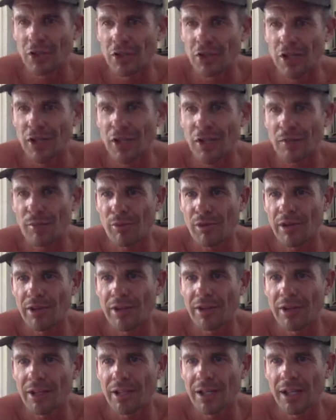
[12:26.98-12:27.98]
shunt your
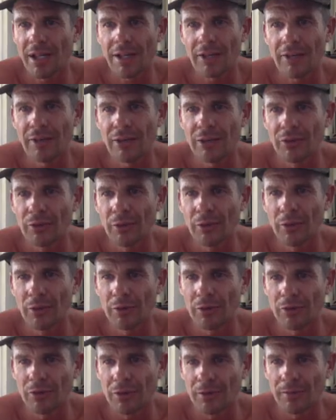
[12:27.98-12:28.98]
breathing again? No, he's doing a
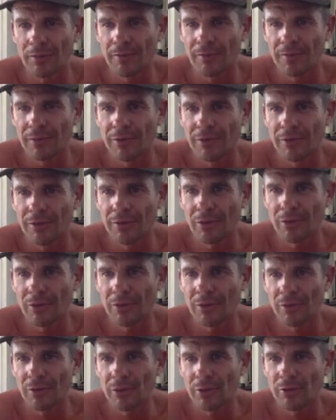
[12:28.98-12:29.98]
good job. He's doing good.
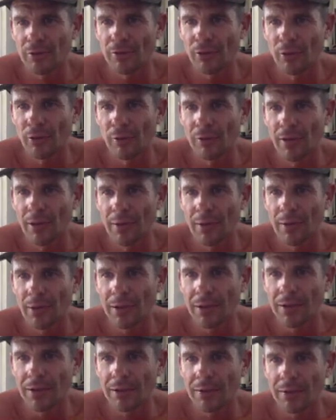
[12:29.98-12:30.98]
He's looking forward. There we
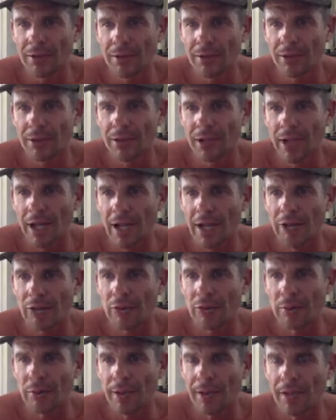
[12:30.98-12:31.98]
go. Here we go. Now he's
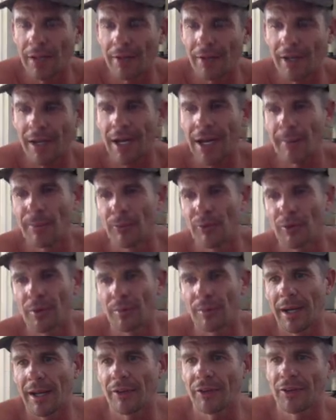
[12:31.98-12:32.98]
looking back. Now Harper's
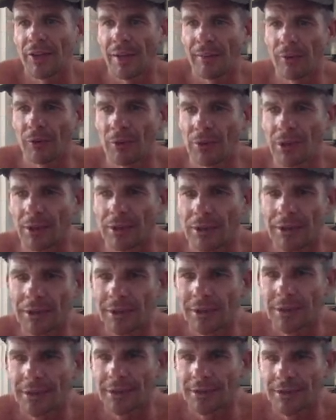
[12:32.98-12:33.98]
looking back. That's dumb as well.
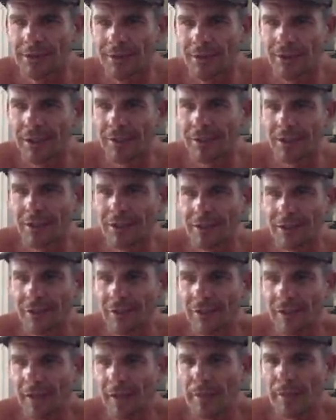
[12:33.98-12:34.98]
You know?
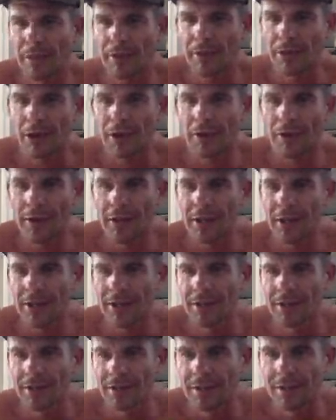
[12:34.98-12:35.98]
So if you had a mirror on there,